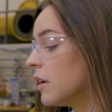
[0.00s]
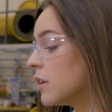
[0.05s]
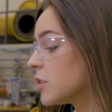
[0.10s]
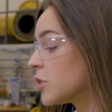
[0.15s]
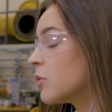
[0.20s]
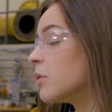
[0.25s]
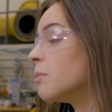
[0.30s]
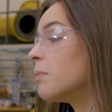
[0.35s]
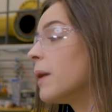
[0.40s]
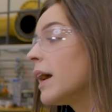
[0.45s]

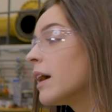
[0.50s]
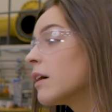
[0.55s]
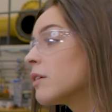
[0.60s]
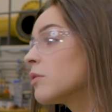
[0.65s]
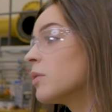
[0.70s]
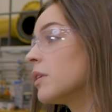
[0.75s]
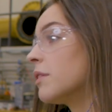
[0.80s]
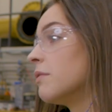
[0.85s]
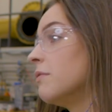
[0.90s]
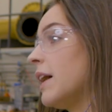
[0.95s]
So when paired
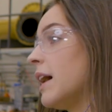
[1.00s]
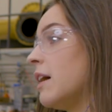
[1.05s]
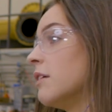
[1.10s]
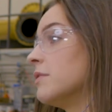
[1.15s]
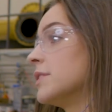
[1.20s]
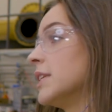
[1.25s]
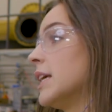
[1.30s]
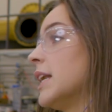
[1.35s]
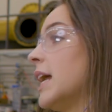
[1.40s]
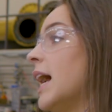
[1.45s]
with
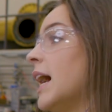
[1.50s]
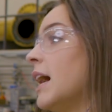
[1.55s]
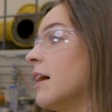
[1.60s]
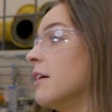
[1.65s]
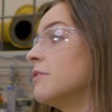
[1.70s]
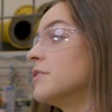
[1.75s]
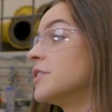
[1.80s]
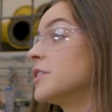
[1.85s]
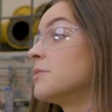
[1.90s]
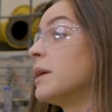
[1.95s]
valves that
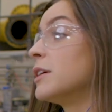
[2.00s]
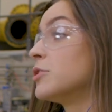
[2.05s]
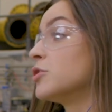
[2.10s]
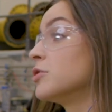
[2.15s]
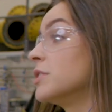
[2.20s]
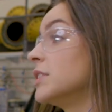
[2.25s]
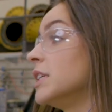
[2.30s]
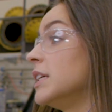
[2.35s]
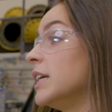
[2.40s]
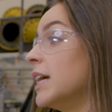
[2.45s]
have
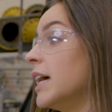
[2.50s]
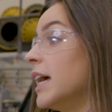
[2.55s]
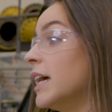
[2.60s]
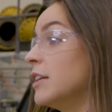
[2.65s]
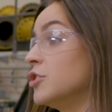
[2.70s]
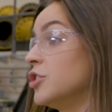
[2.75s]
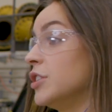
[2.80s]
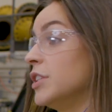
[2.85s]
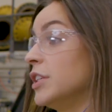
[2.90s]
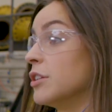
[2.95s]
specialty
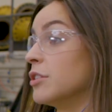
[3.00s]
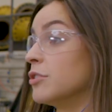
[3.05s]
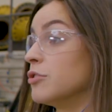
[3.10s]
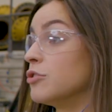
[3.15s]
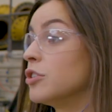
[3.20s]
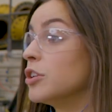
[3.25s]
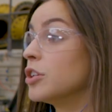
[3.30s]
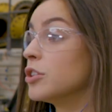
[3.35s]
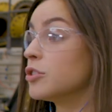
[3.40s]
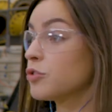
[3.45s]
engineered
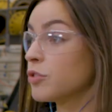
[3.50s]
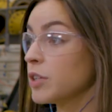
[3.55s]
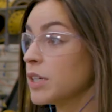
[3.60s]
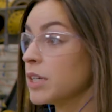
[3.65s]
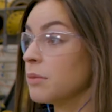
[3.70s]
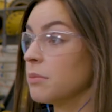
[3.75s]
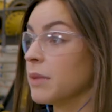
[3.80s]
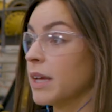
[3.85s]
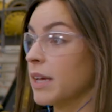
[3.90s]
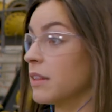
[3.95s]

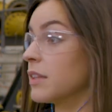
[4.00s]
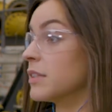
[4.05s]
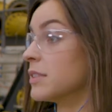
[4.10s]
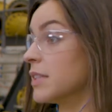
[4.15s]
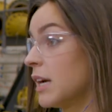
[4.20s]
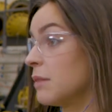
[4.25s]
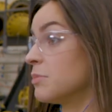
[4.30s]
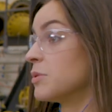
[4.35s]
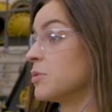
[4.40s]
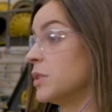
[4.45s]
trim like the
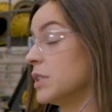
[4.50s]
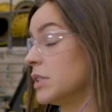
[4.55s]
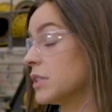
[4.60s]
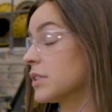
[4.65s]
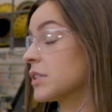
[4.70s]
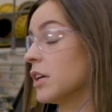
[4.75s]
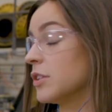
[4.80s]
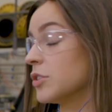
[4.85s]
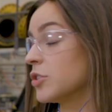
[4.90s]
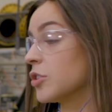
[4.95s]
types we
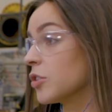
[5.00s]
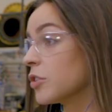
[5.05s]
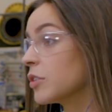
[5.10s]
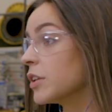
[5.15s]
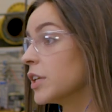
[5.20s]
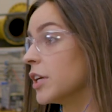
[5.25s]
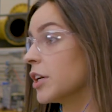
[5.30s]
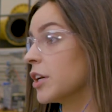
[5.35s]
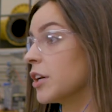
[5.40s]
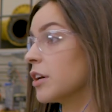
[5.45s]
discussed
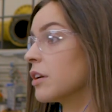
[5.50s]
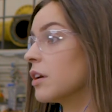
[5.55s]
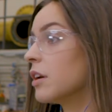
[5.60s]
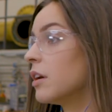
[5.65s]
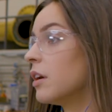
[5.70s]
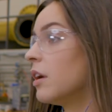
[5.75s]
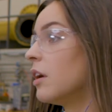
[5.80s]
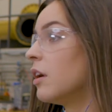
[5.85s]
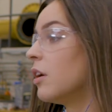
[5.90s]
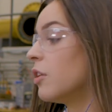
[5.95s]
earlier,
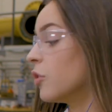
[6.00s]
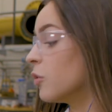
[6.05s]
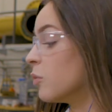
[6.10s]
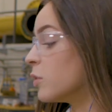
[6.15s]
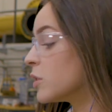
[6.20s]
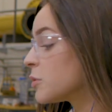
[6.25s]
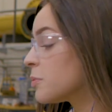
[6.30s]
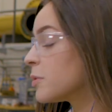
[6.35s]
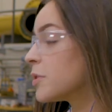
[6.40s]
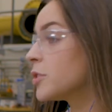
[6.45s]
the
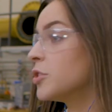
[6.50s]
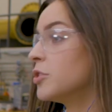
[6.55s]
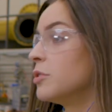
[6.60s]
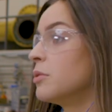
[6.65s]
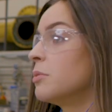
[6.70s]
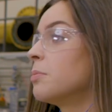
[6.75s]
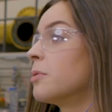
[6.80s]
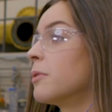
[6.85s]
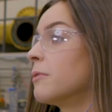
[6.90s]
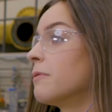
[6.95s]
whisper
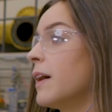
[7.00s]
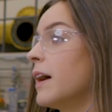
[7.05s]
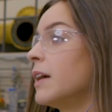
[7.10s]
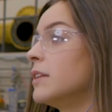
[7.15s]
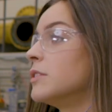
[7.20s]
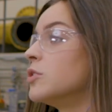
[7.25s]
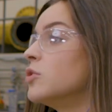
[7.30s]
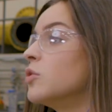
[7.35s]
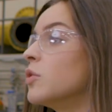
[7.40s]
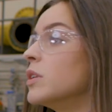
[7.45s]
tube
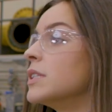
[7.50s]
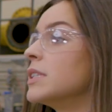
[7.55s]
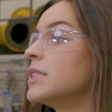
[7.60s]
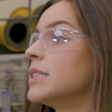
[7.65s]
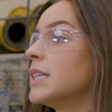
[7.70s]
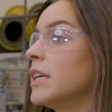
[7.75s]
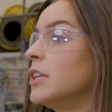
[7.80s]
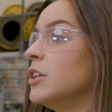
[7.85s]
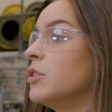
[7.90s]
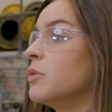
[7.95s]
provides noise
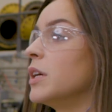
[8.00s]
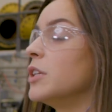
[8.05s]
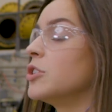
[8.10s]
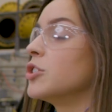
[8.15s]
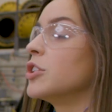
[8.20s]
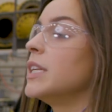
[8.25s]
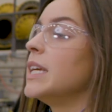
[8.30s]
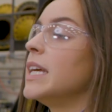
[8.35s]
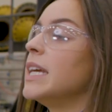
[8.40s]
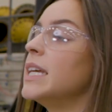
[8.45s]

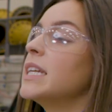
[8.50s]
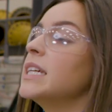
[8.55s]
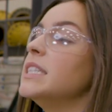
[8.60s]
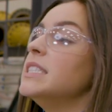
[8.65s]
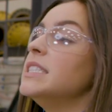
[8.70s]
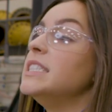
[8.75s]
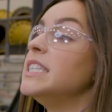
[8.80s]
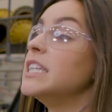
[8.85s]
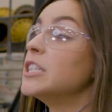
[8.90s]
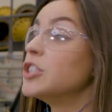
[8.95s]
attenuation in
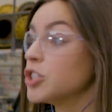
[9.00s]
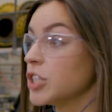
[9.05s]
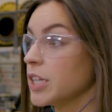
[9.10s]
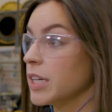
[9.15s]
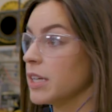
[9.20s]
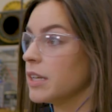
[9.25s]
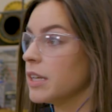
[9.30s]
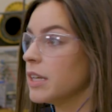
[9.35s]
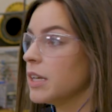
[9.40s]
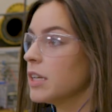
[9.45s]

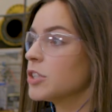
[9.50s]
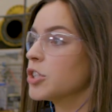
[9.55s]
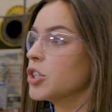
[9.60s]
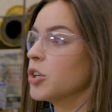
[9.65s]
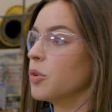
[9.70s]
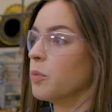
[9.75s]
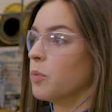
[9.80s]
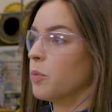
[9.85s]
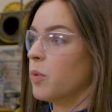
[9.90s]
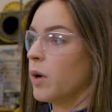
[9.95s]
addition
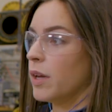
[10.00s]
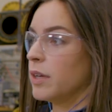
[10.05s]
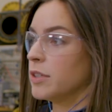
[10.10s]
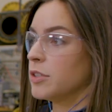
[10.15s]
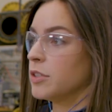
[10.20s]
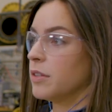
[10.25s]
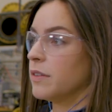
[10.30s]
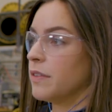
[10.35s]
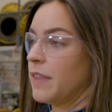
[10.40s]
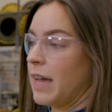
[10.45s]
to
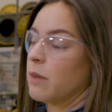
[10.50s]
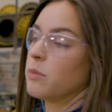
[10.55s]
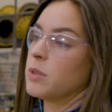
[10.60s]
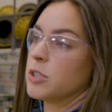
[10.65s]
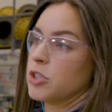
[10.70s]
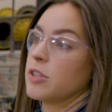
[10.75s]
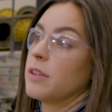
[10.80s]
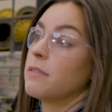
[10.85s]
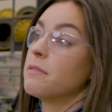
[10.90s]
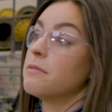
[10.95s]
that
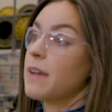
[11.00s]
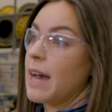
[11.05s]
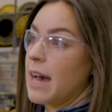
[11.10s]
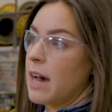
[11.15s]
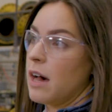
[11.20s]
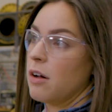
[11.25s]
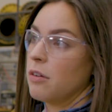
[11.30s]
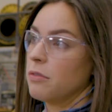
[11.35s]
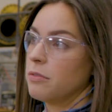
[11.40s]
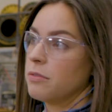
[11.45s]
which the
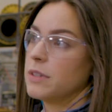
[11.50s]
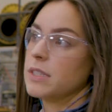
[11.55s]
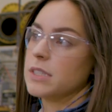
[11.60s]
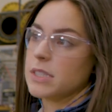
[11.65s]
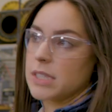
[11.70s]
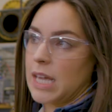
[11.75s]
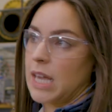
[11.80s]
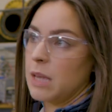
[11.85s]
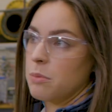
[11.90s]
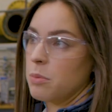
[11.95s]
valve
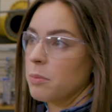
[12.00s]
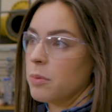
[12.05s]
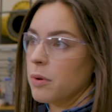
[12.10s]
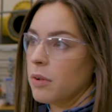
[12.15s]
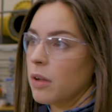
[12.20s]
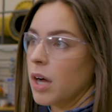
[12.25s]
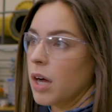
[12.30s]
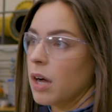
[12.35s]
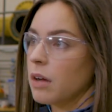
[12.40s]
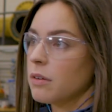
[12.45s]
is
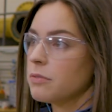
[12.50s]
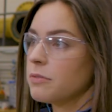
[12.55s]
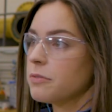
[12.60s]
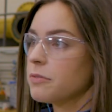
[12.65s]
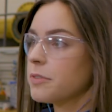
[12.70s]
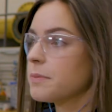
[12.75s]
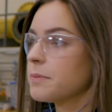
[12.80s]
capable of.